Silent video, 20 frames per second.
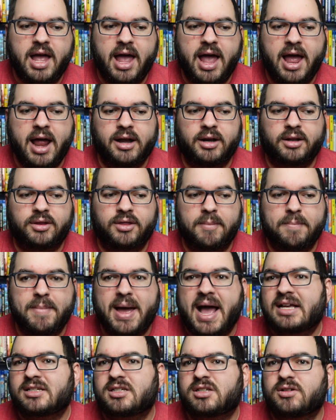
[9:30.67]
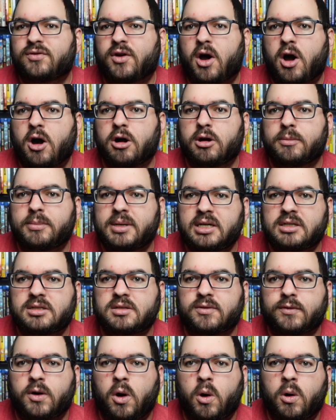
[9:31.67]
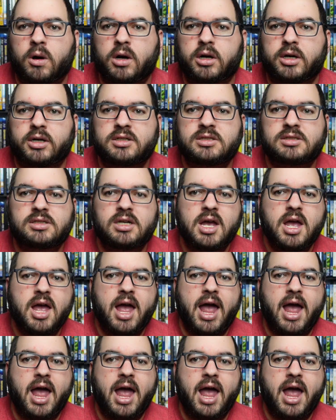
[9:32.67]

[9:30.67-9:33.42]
and the massive armies of orcs,